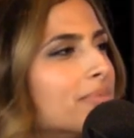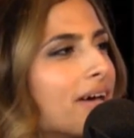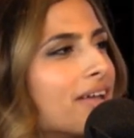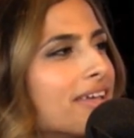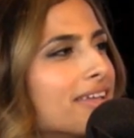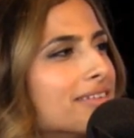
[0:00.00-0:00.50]

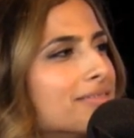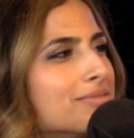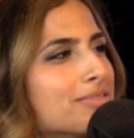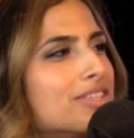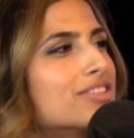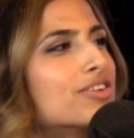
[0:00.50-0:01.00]
about it?
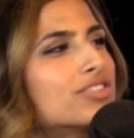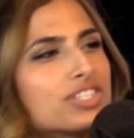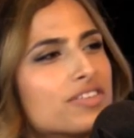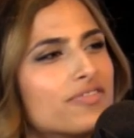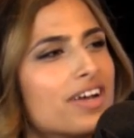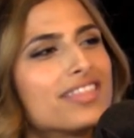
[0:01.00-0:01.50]
Oh, They're course. just
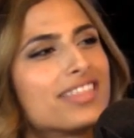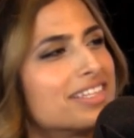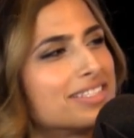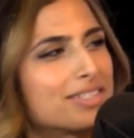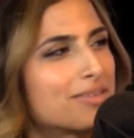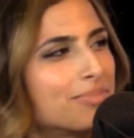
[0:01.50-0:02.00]
going to find
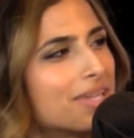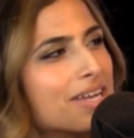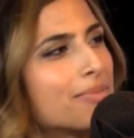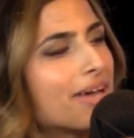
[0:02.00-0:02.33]
things to complain